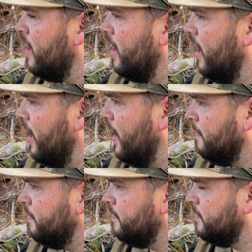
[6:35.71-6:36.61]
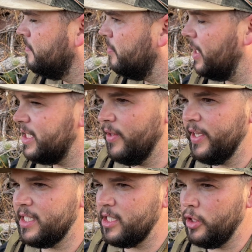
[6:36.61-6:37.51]
but I still think
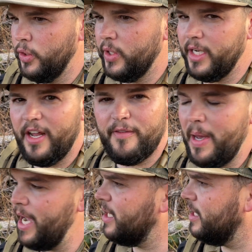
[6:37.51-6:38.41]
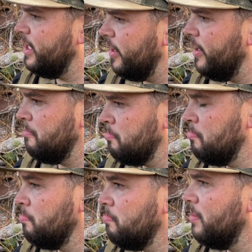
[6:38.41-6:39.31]
it's secluded enough back in here.
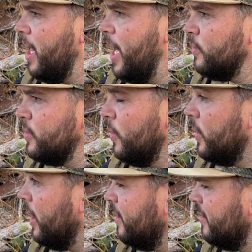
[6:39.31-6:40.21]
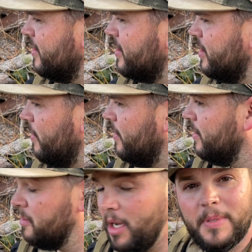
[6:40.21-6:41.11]
I think we'll do okay. So
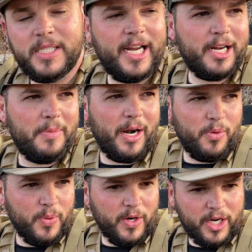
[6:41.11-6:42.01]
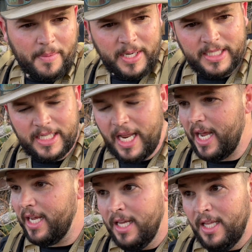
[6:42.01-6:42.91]
I'm excited about it. When we were coming in today,
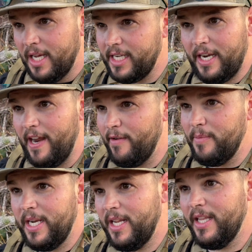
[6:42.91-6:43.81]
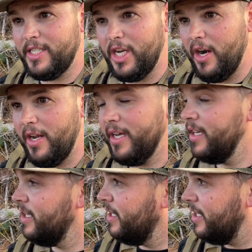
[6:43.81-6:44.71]
I said I've never been in this area,
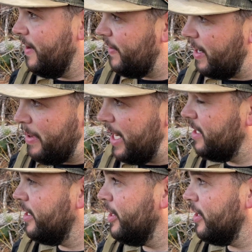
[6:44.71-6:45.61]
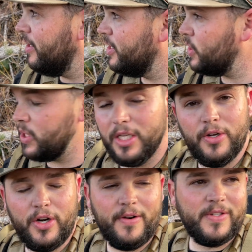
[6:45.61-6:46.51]
never had a bait in here. So I was a little
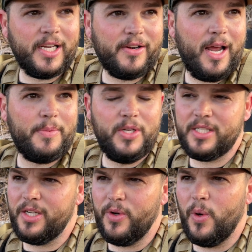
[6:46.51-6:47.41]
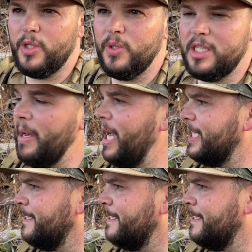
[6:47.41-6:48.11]
nervous, like crap, you just don't know what to expect.